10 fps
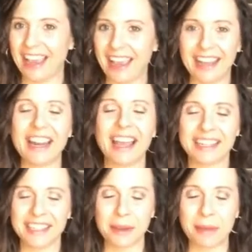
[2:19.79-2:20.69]
and I had
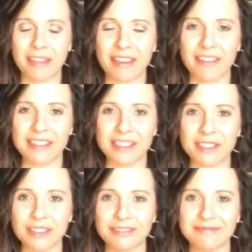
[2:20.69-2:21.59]
to kick him out of the office
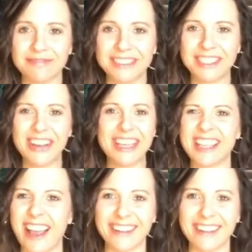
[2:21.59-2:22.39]
too. So he's out.